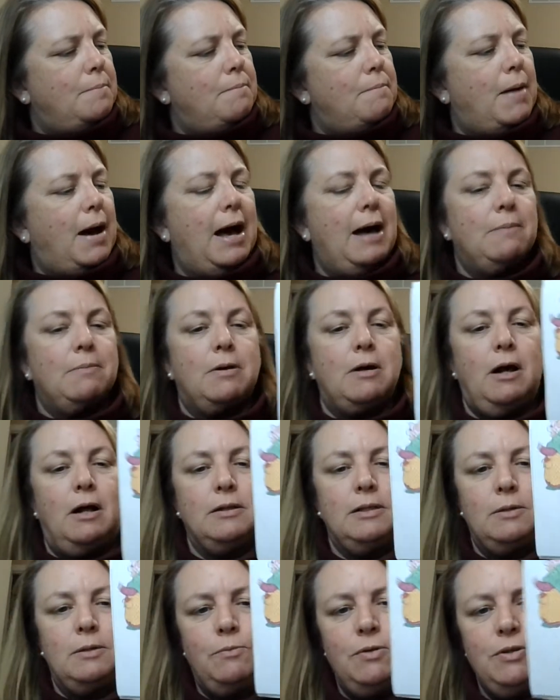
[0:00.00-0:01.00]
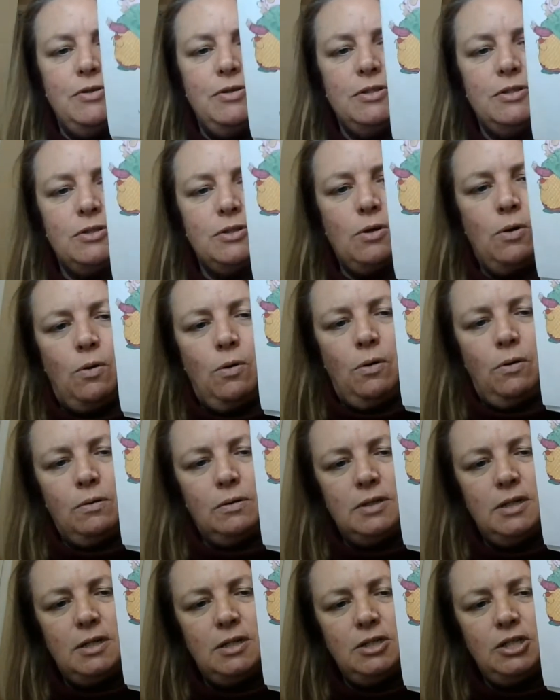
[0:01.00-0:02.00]
Mom called him with a
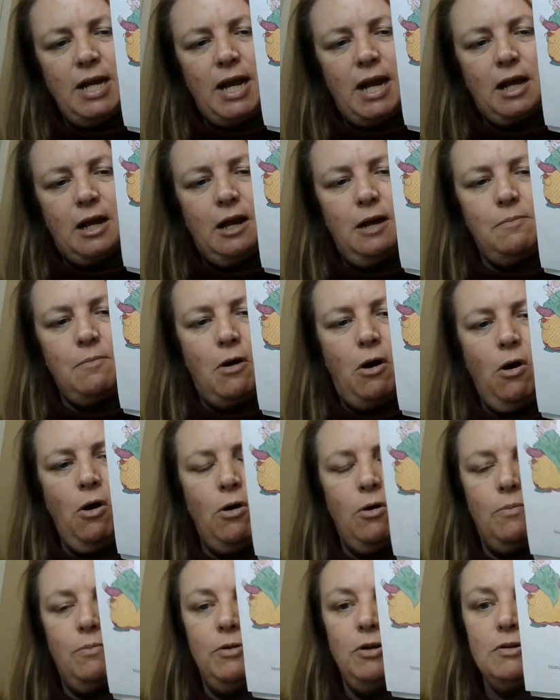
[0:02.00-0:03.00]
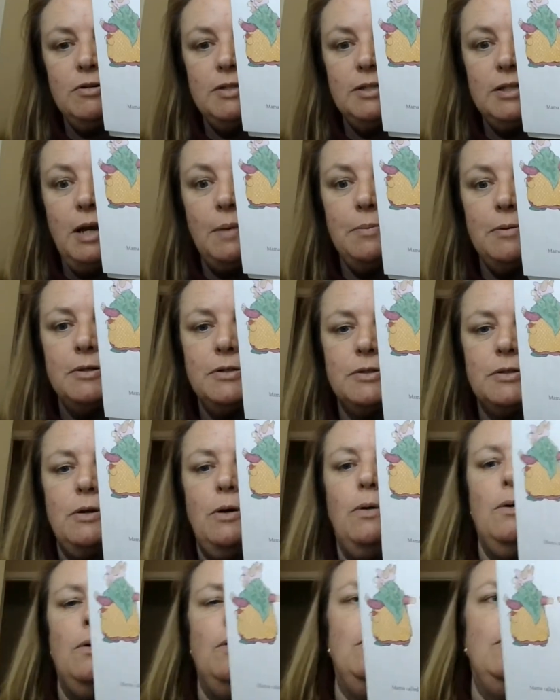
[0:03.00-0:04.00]
scold. Jack, come home. Your supper's
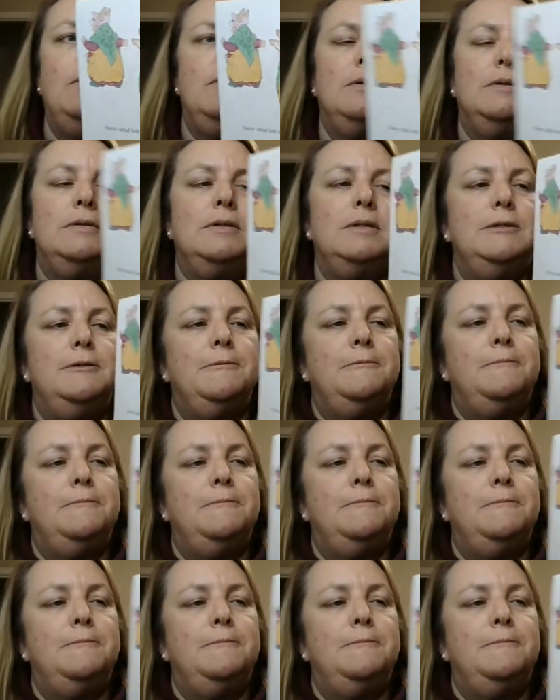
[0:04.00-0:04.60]
cold.